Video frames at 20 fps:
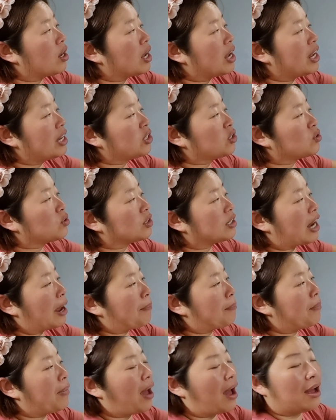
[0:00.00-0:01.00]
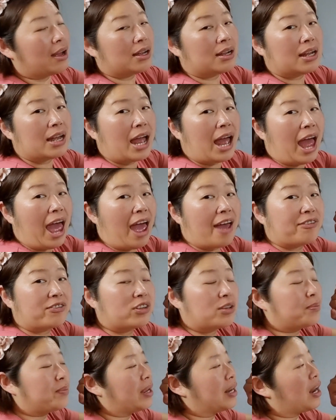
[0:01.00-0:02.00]
Each number have
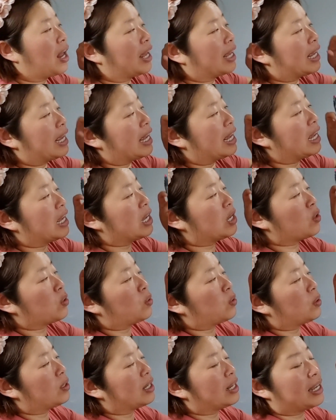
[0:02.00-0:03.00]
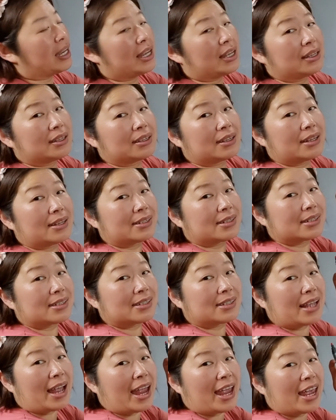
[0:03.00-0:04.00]
to be like equally the
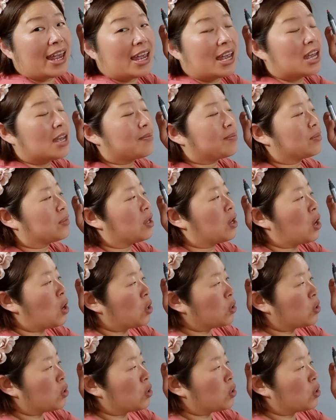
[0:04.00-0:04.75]
same.